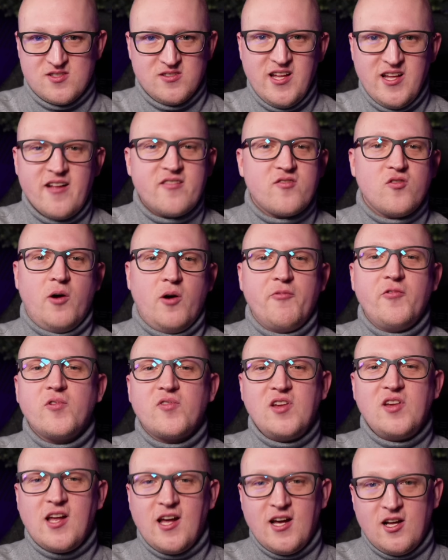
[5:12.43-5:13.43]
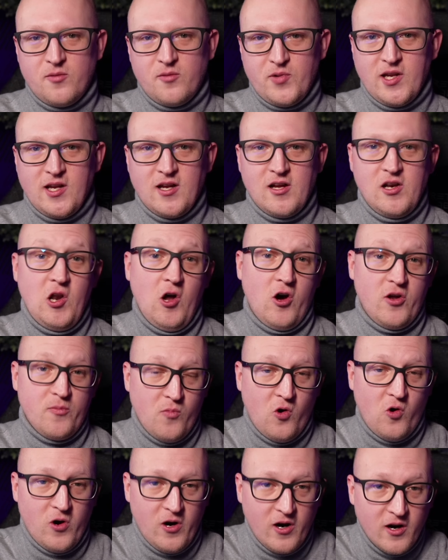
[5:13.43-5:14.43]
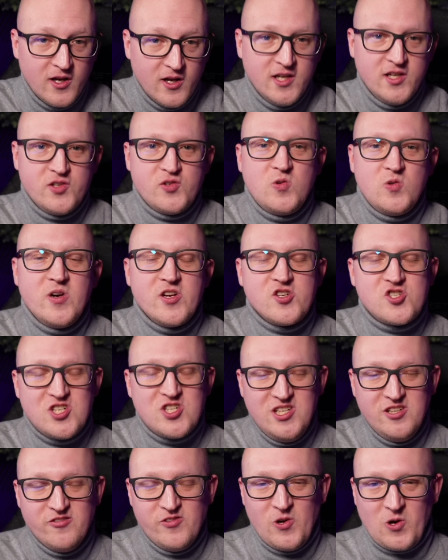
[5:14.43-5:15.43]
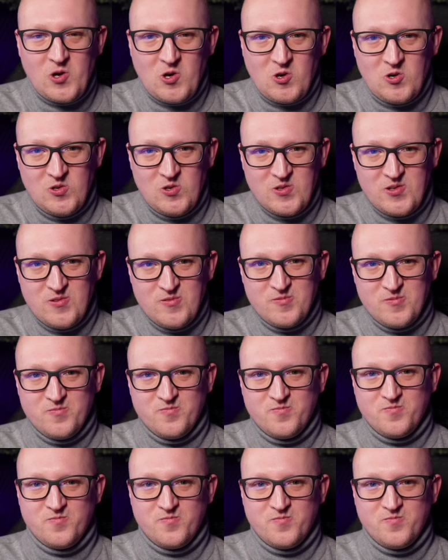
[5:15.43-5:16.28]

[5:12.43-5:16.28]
So that's obviously helping a lot more to achieve your goals.